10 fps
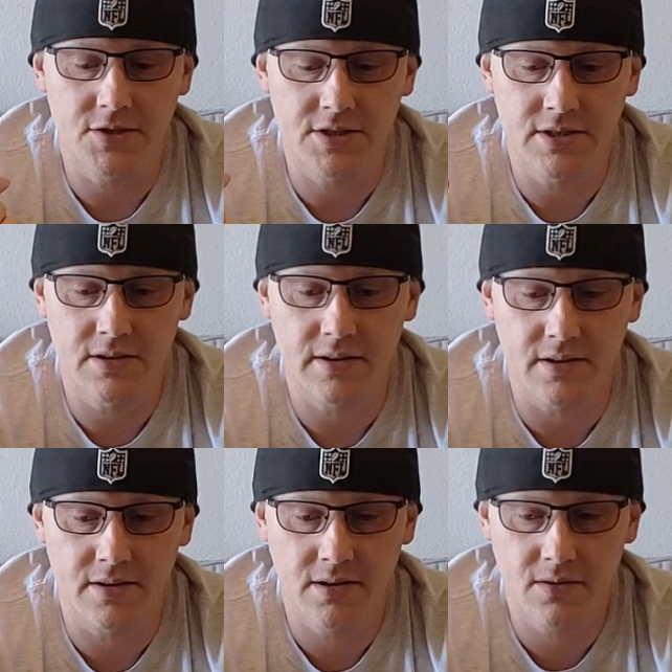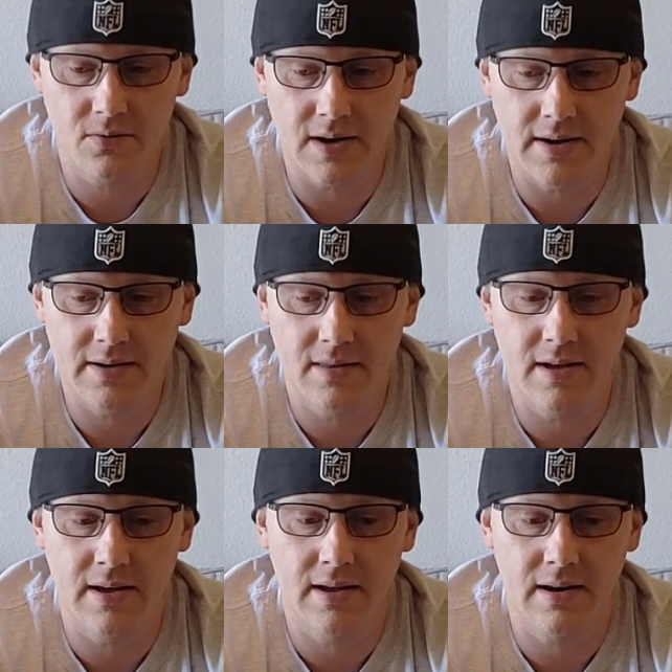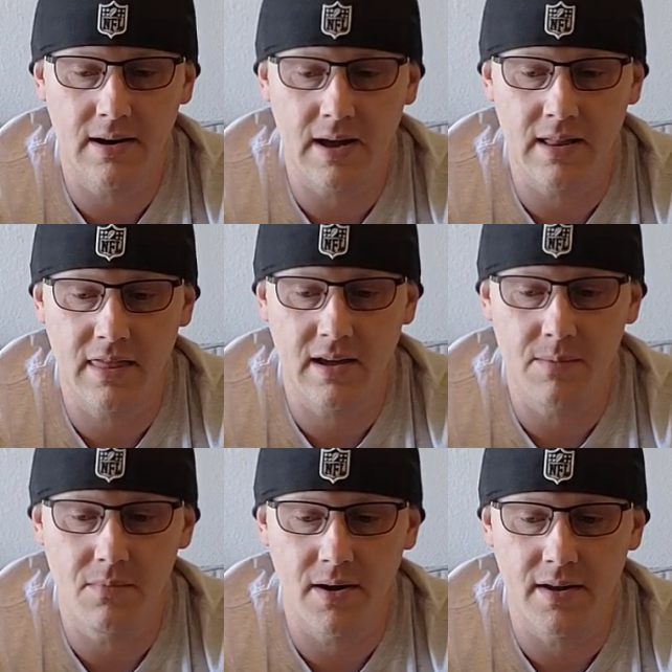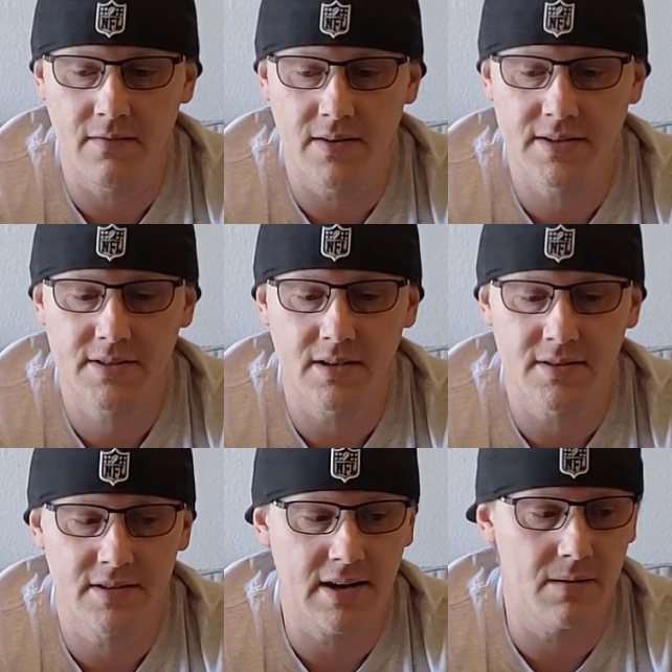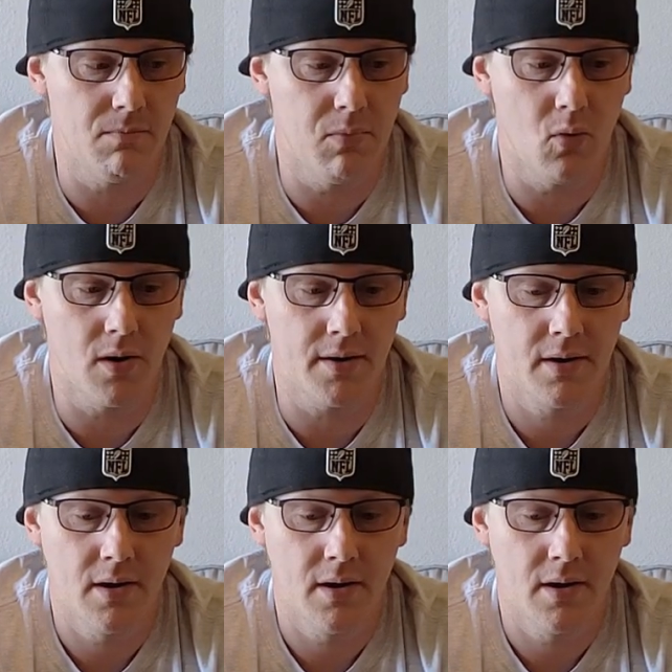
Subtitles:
she's going to continue to ride, then I think I might invest in a second board.